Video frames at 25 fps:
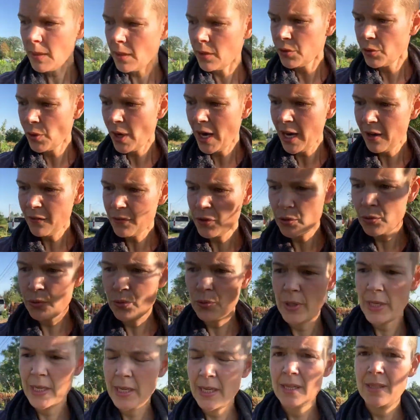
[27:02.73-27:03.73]
You have to
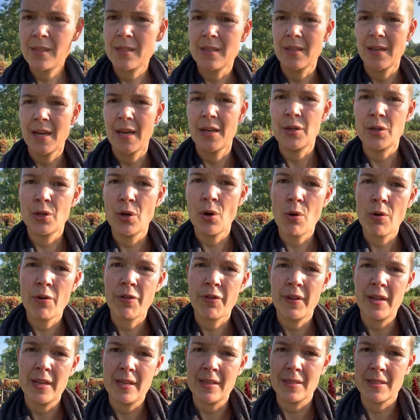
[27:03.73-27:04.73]
read and know
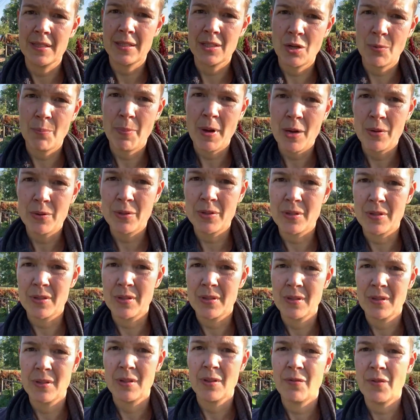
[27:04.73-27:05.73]
things about
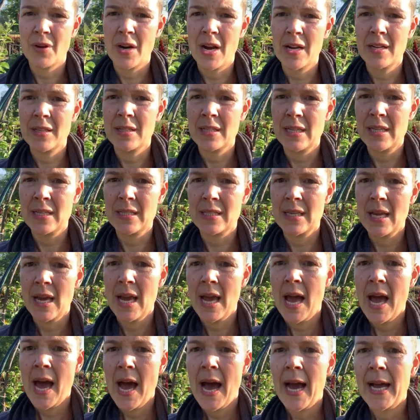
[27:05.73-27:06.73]
the varieties.
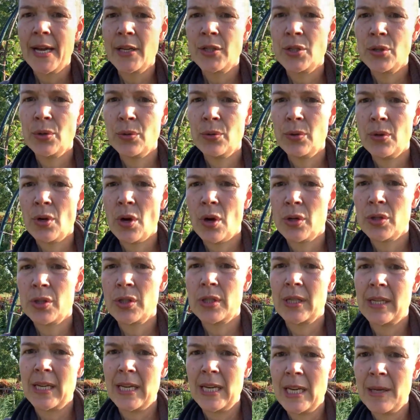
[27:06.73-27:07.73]
I do
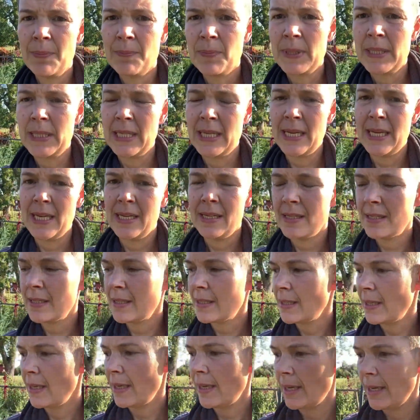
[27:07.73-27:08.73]
not keep
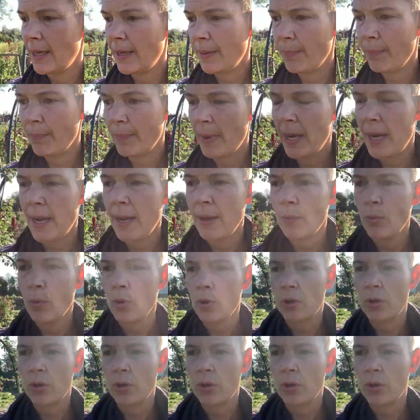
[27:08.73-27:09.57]
seeds or